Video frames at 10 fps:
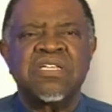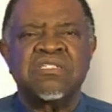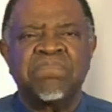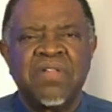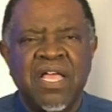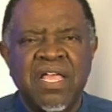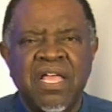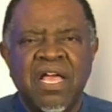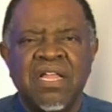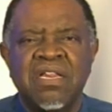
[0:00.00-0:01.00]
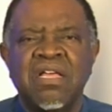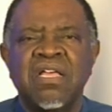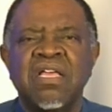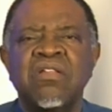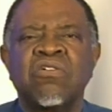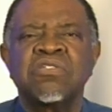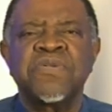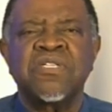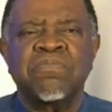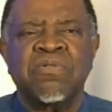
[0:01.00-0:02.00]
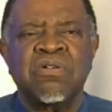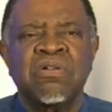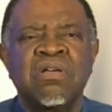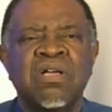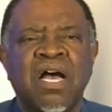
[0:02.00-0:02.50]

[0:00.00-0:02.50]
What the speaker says: display an inhospitable